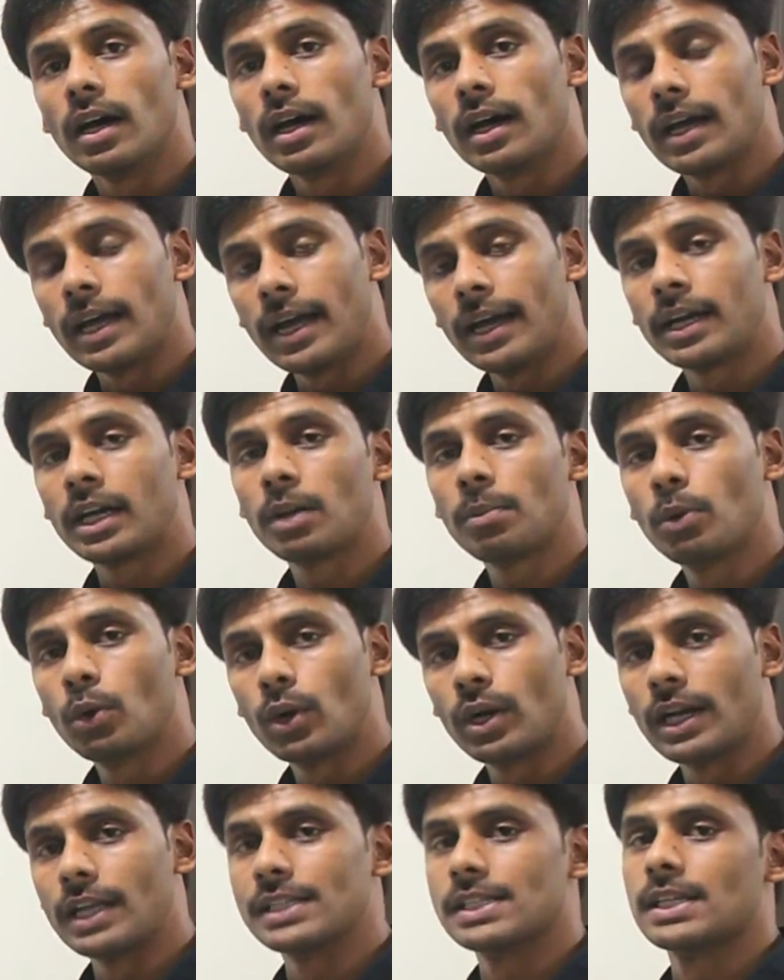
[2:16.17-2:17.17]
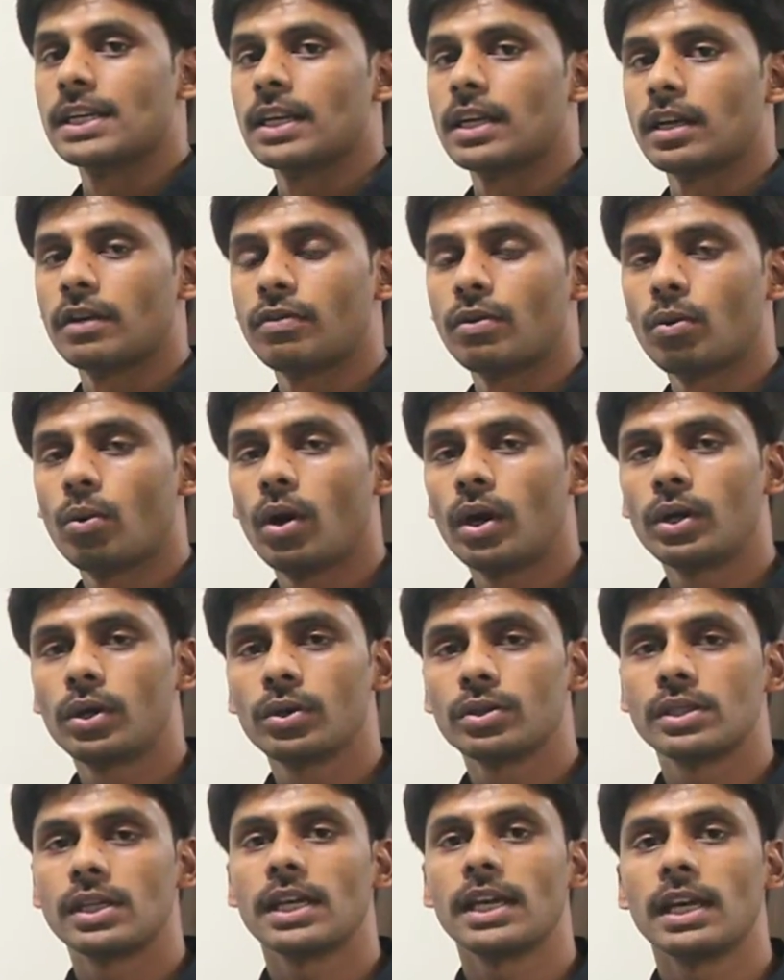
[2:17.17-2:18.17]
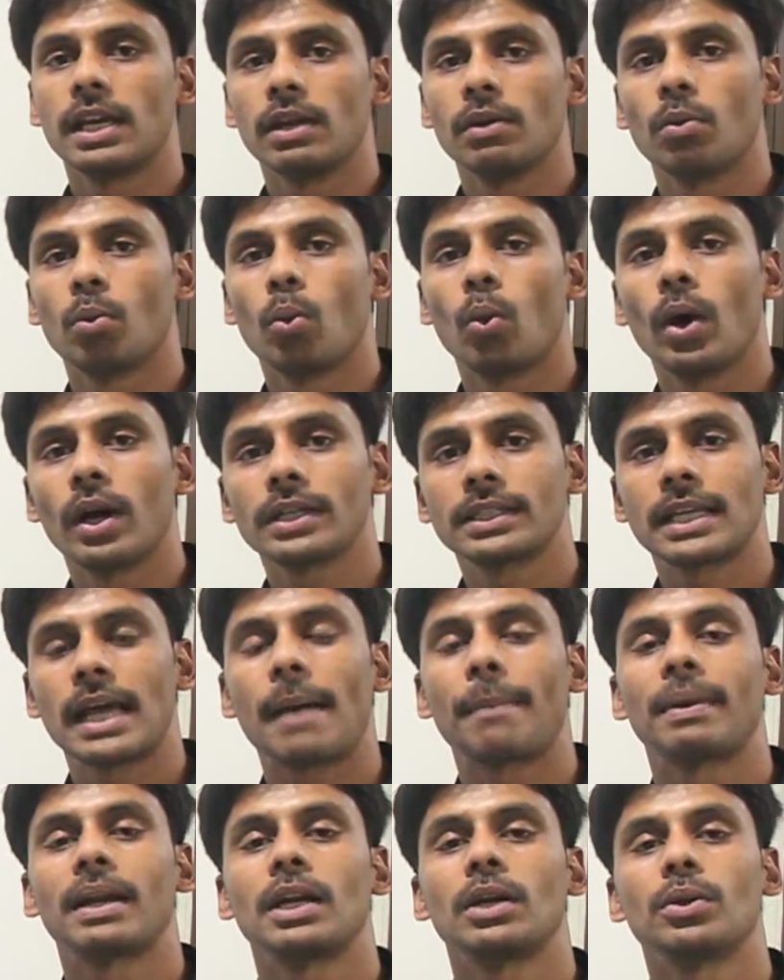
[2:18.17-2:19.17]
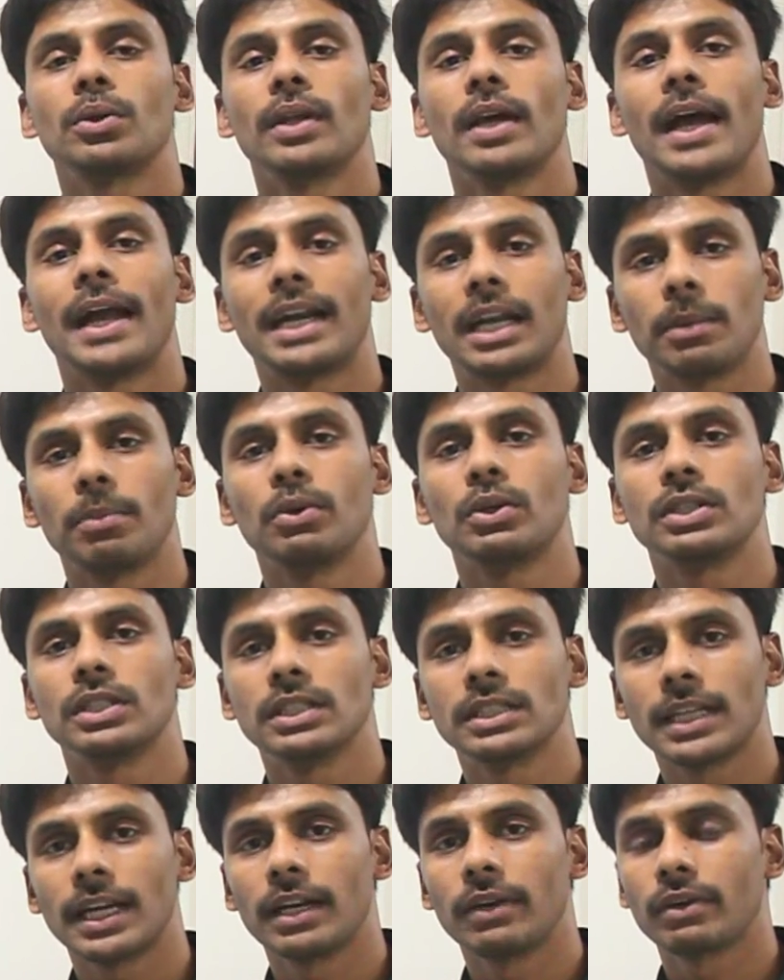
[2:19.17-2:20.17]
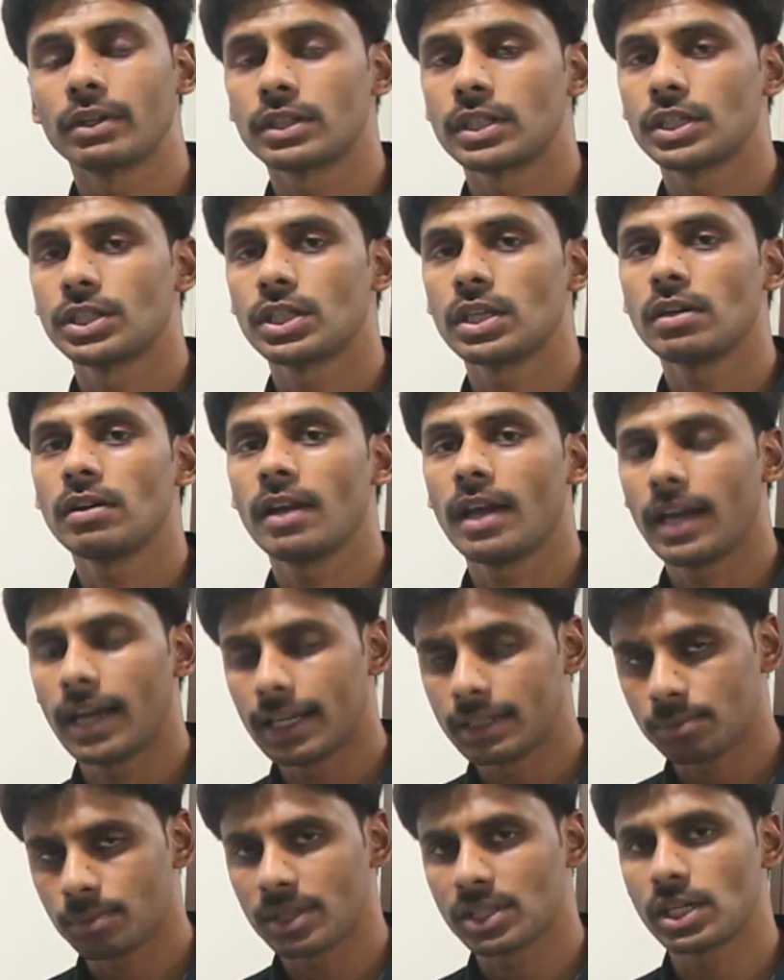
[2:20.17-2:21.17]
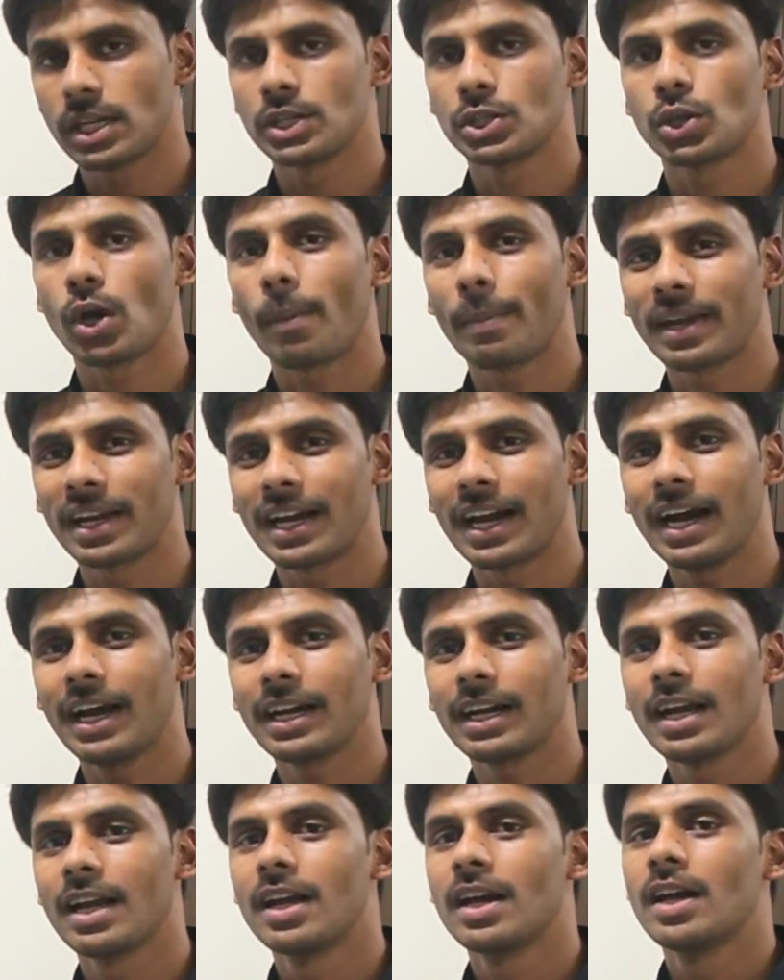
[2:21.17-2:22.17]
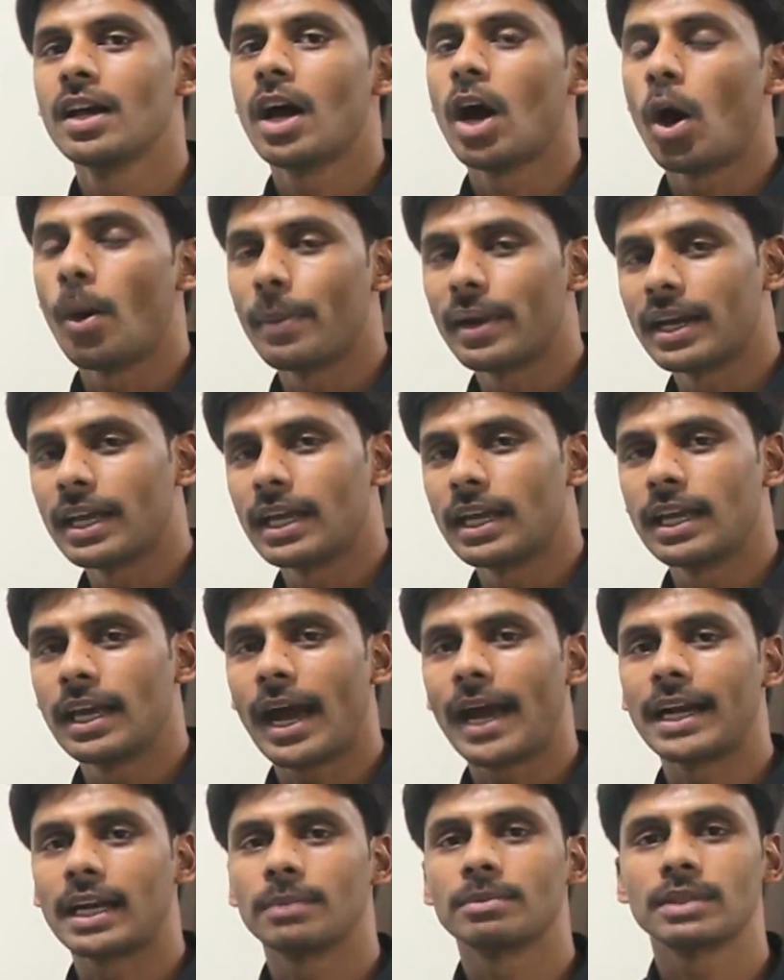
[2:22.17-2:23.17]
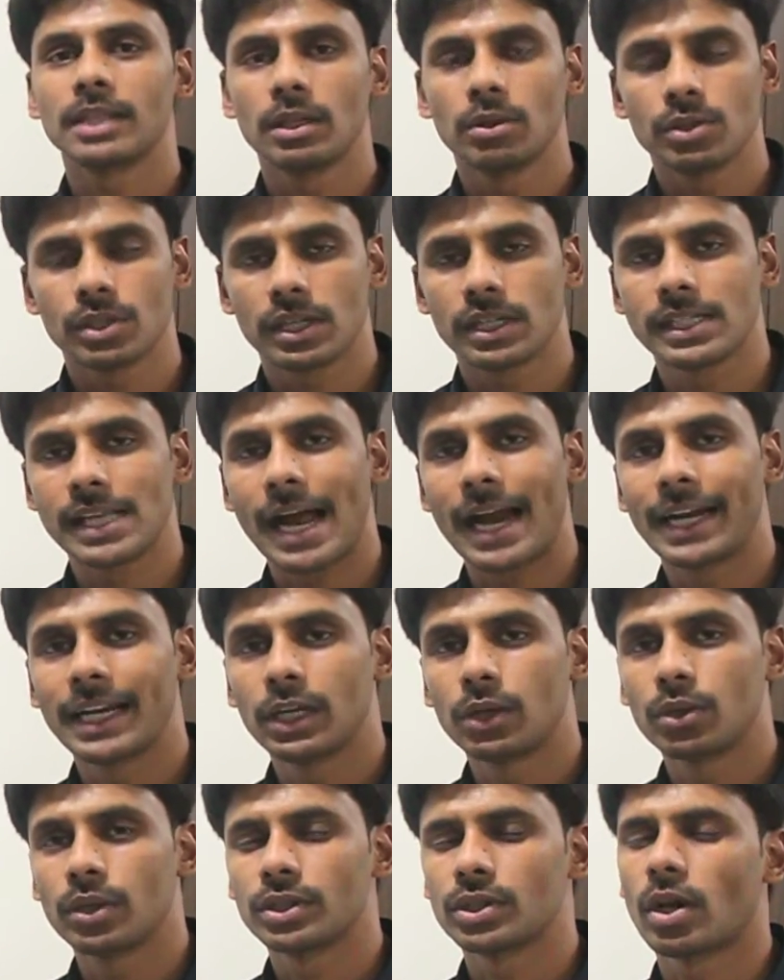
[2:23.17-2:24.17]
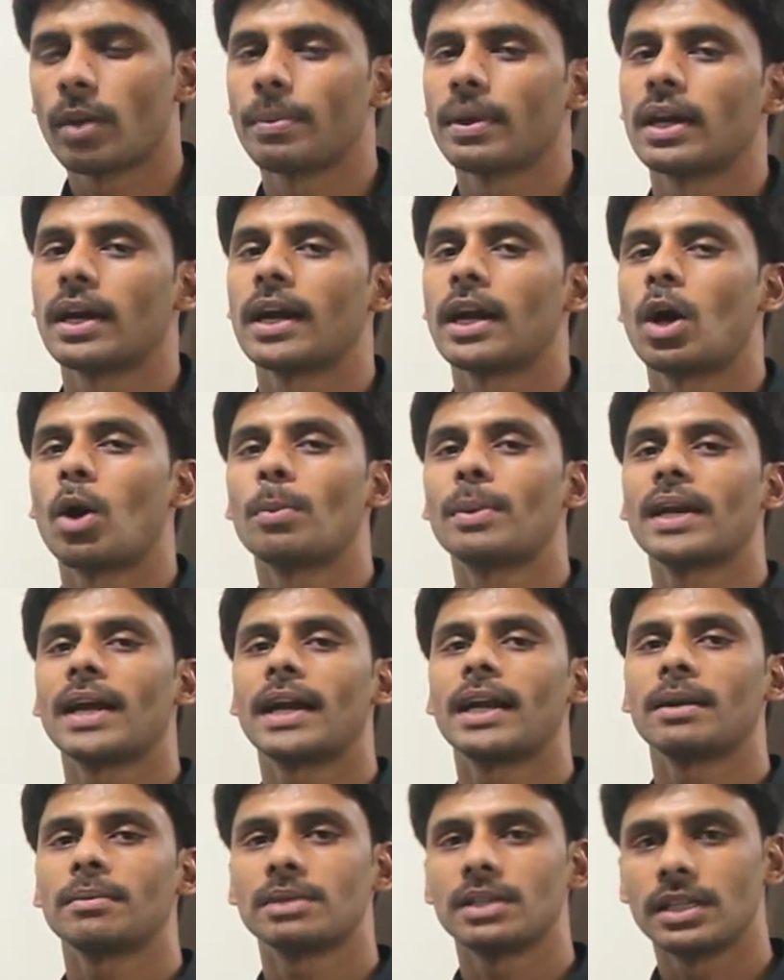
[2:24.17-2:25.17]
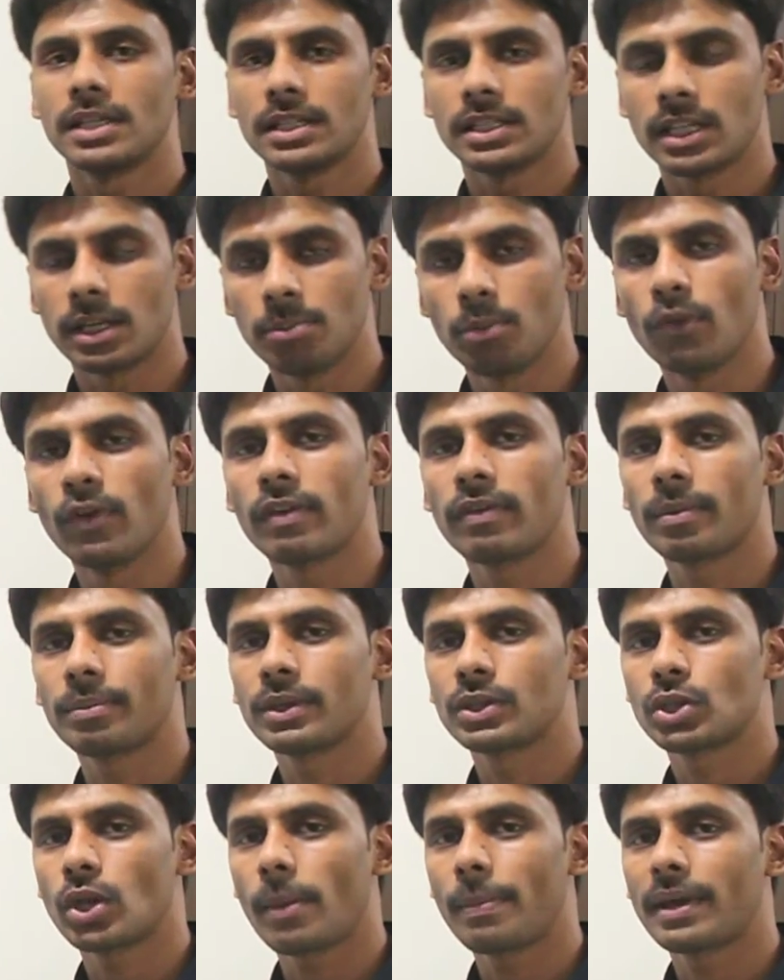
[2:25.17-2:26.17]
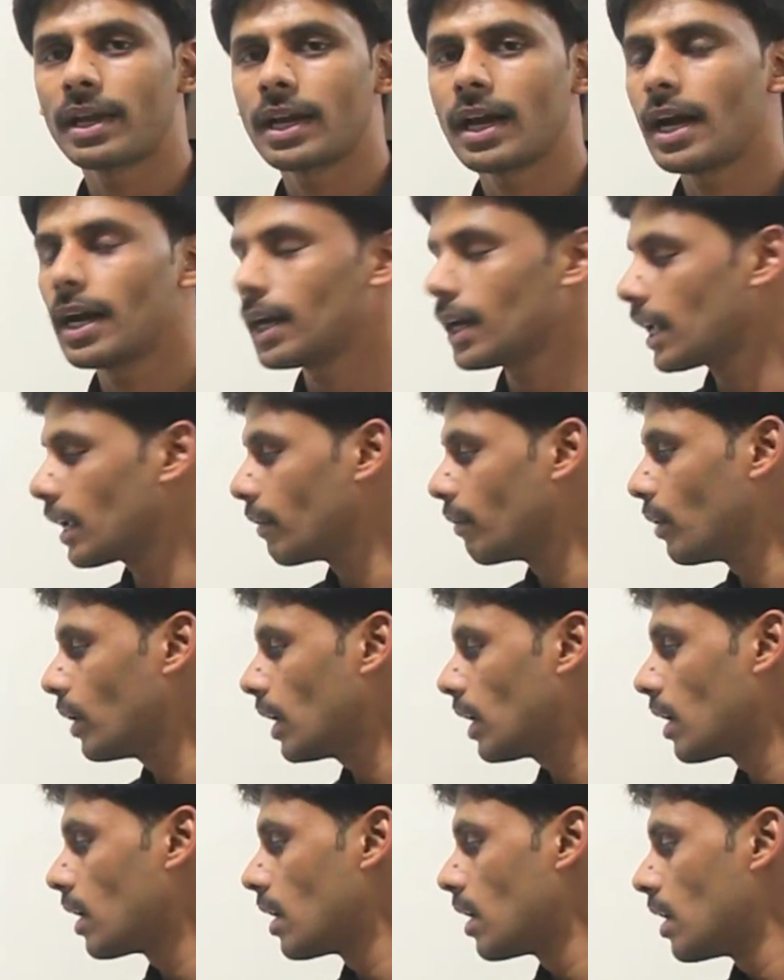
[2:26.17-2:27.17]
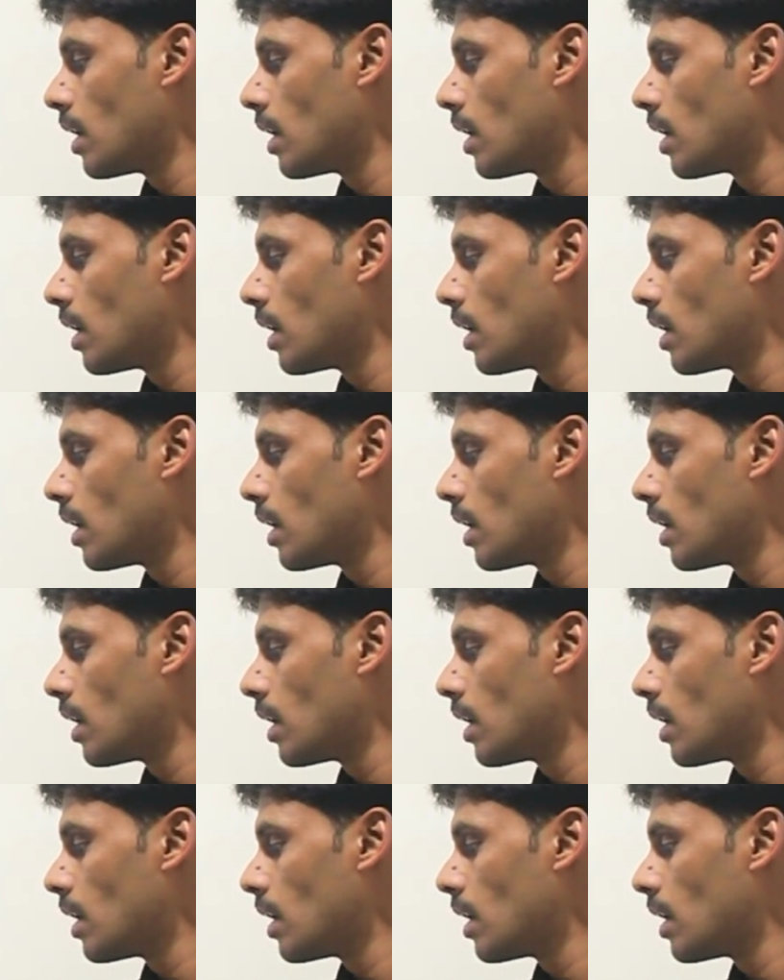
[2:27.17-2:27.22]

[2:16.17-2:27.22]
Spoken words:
Attribute Listener. If you want to see what's happening to the attributes inside your session, especially shopping cart, how many items the user is adding to the shopping cart, how many items he is removing from the shopping cart, you would